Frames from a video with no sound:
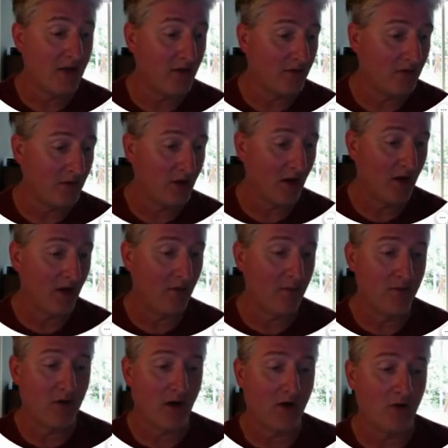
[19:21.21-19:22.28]
It's a
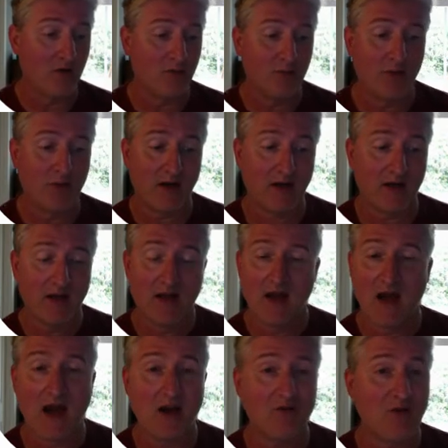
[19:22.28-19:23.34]
color pick
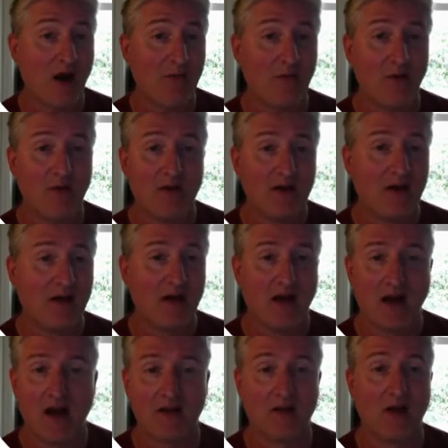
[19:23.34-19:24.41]
eyedropper.
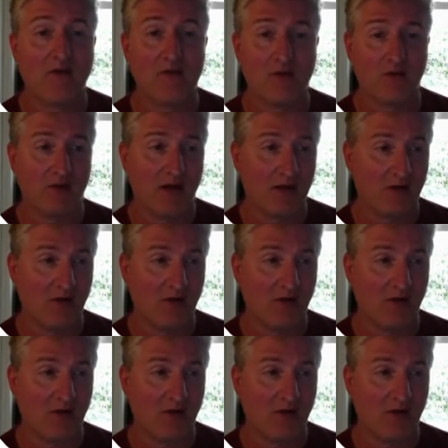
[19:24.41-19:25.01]
I love using that.